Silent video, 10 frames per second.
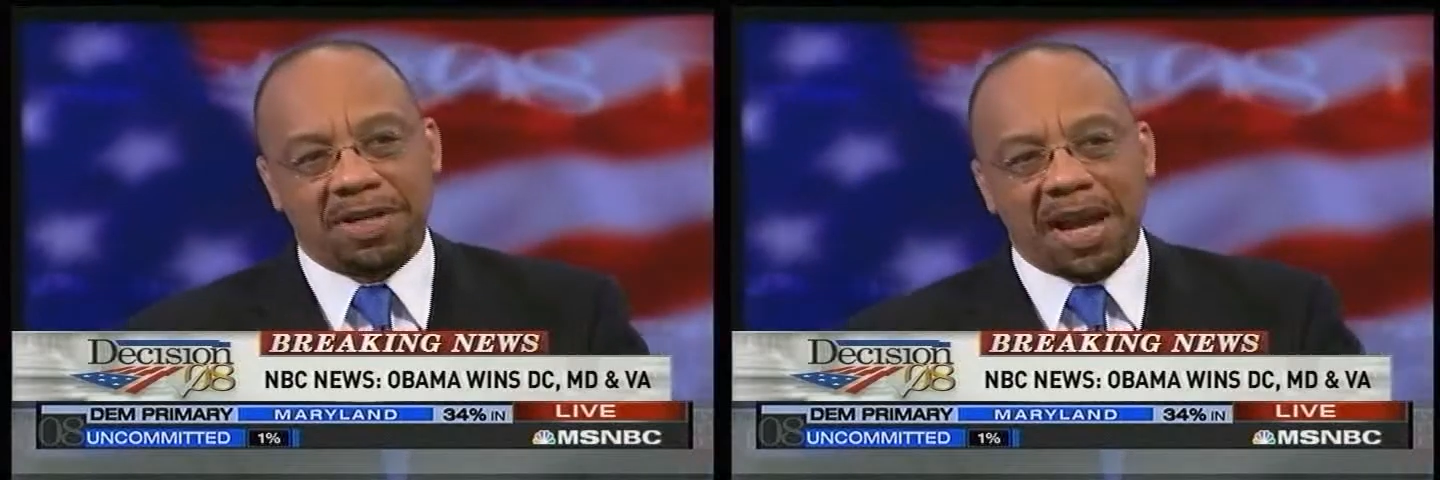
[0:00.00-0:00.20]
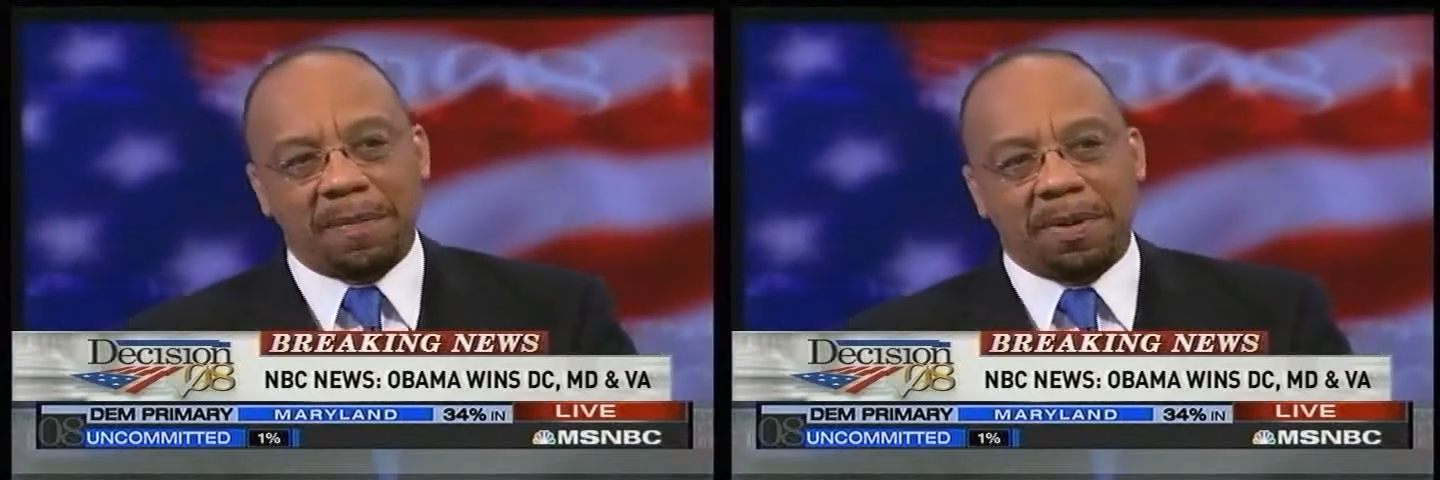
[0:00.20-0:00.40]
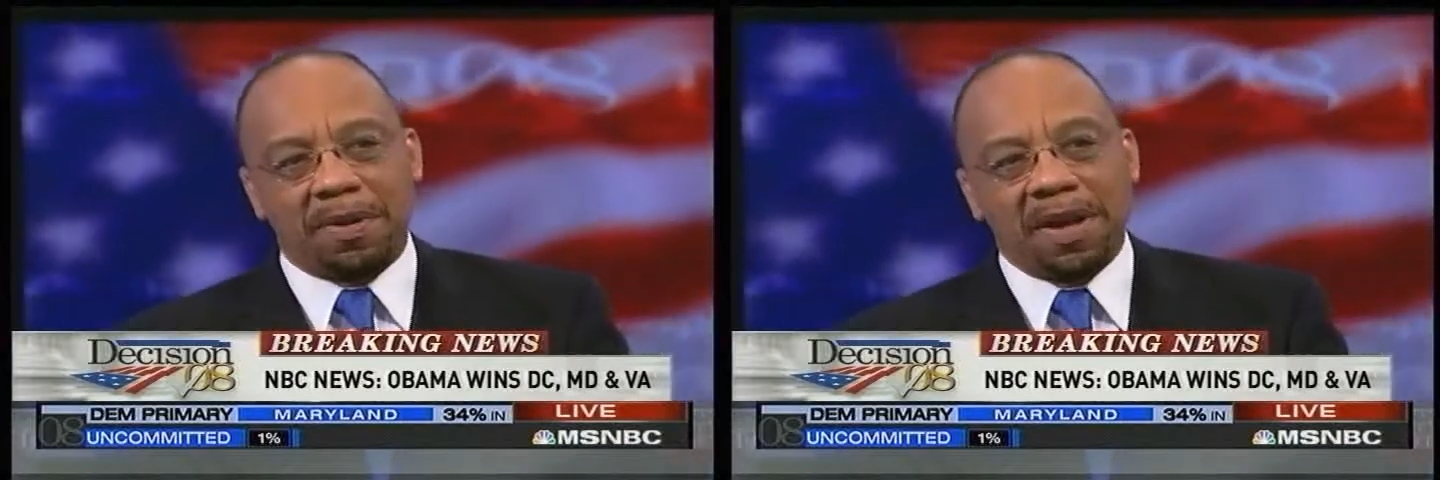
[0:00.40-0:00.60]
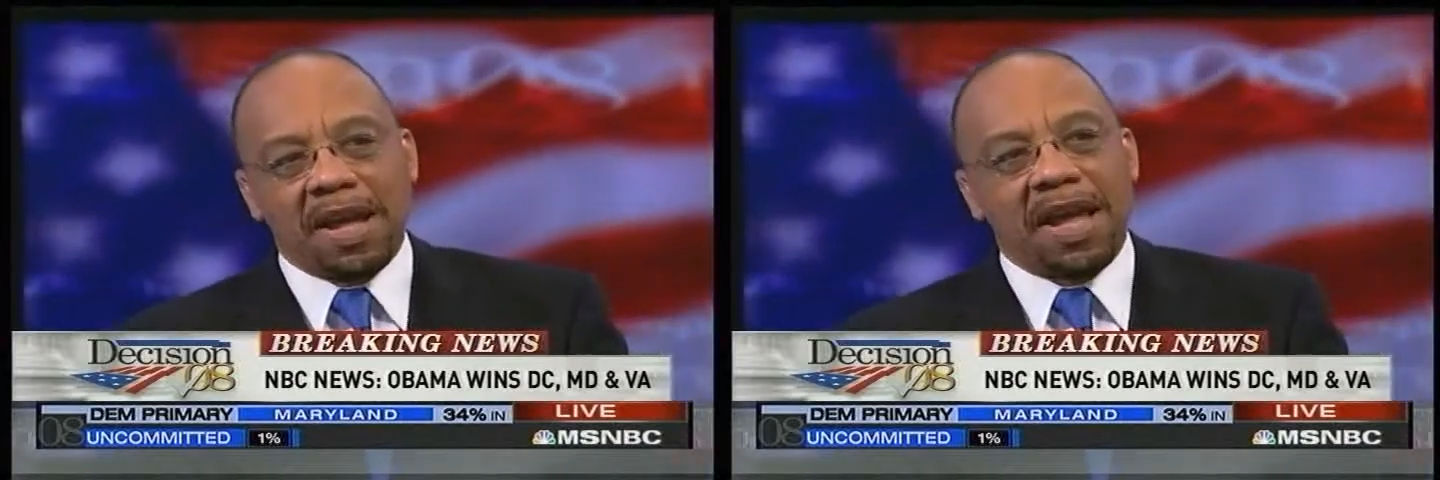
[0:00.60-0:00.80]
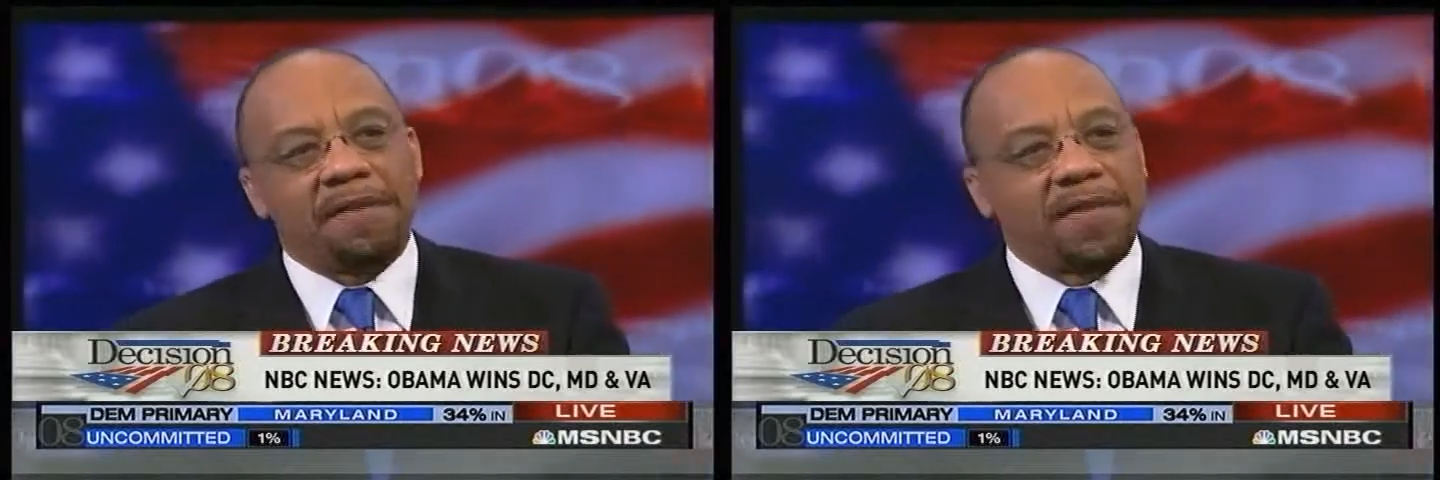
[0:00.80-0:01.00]
example,
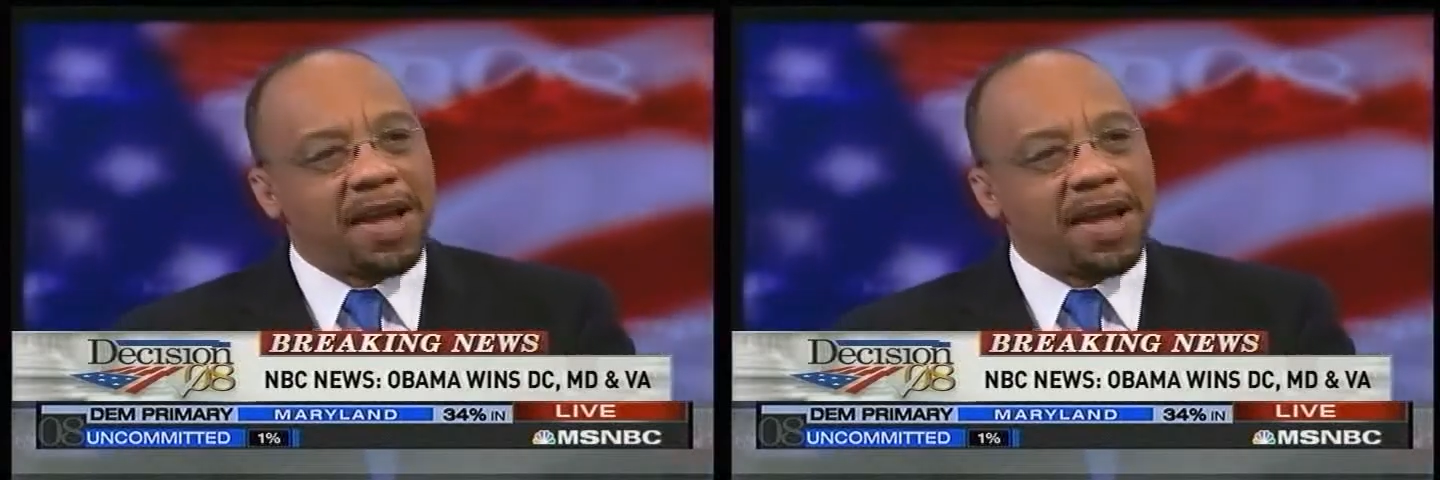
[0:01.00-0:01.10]
if